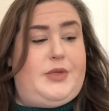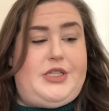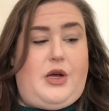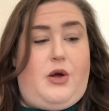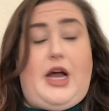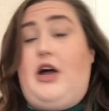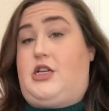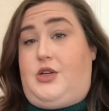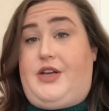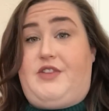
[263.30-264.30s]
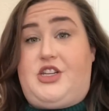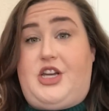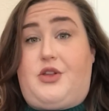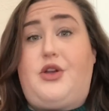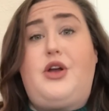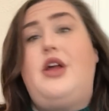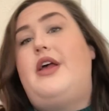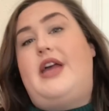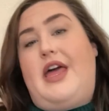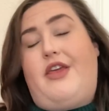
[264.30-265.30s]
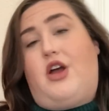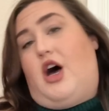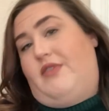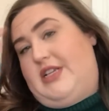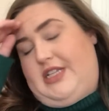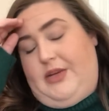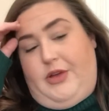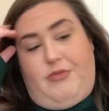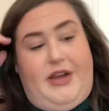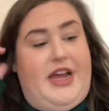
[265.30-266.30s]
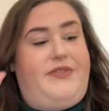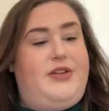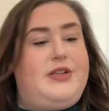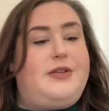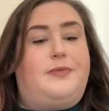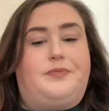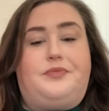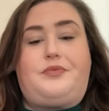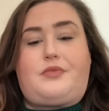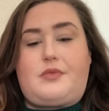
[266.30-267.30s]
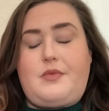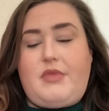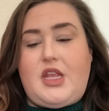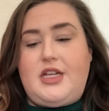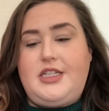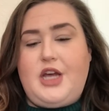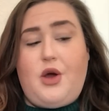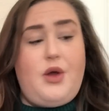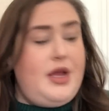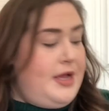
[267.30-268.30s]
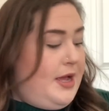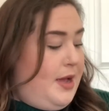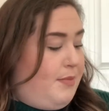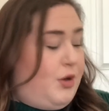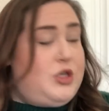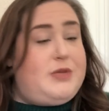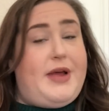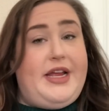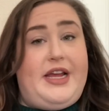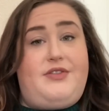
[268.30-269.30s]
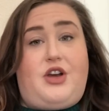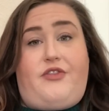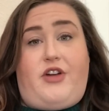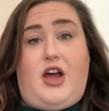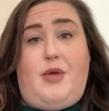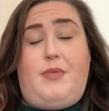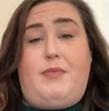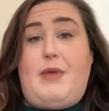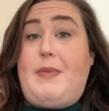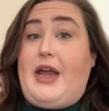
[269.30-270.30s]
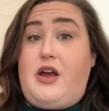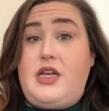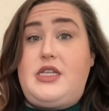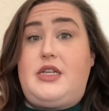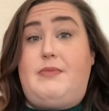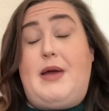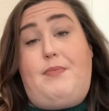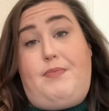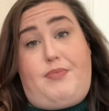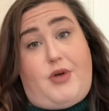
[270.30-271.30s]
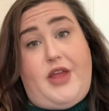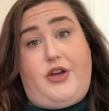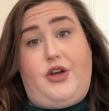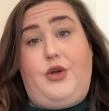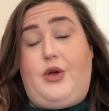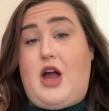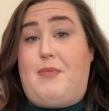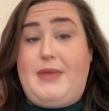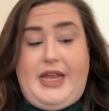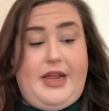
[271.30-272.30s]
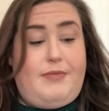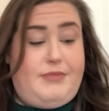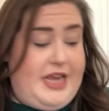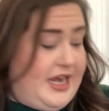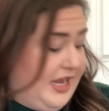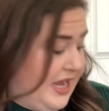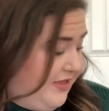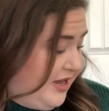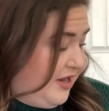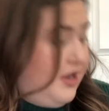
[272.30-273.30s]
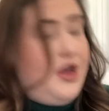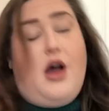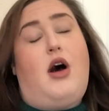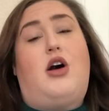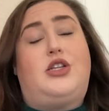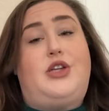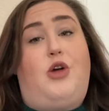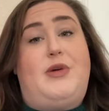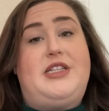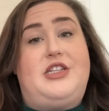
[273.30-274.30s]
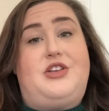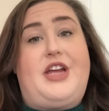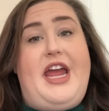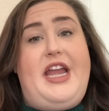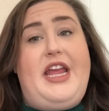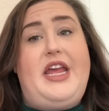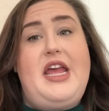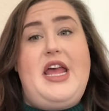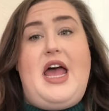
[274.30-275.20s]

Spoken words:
So I also gift exchange with her, and then obviously with my nephews. So most of my gifts are from my parents, my brother who got me, Danny, and then also my sister Katie.